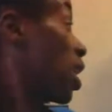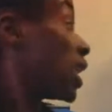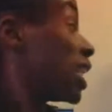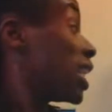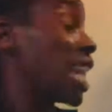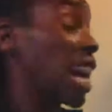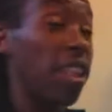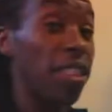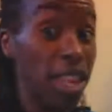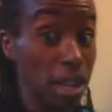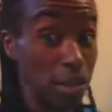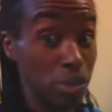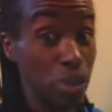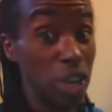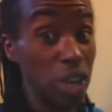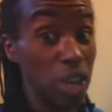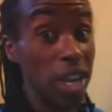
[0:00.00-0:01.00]
Now the
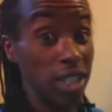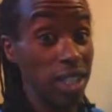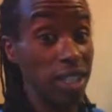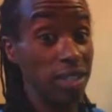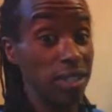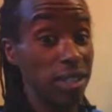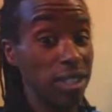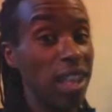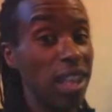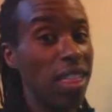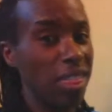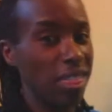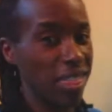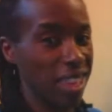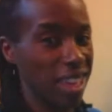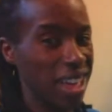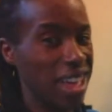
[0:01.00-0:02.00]
objectives,
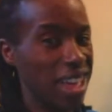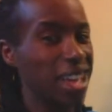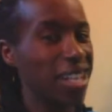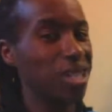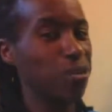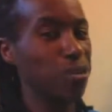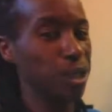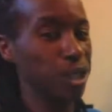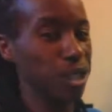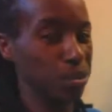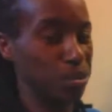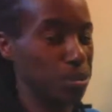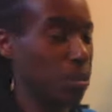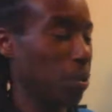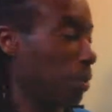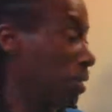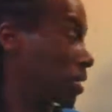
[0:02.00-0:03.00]
that's what's
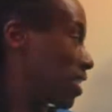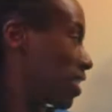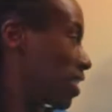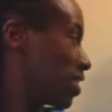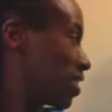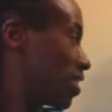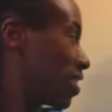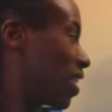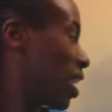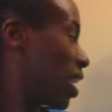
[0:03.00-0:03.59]
important.